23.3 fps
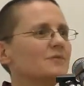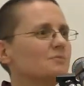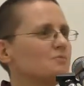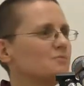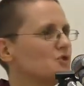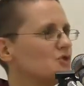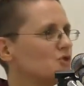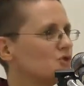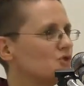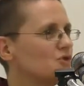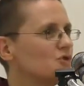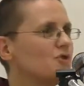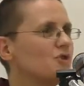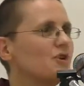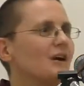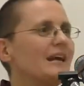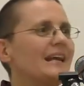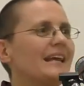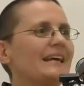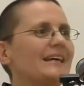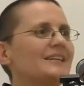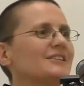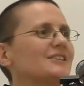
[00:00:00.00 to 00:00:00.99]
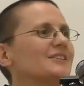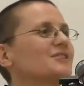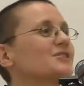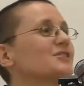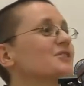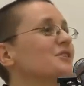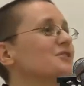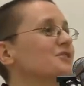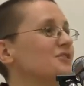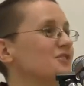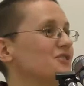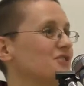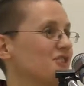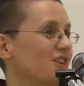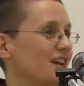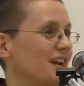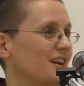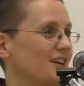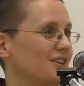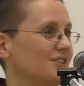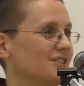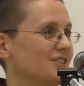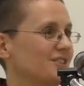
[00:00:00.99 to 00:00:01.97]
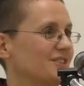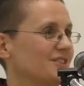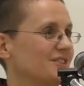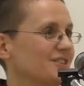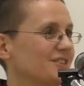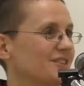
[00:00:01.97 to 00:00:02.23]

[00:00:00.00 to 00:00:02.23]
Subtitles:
sooner or later it's going to change.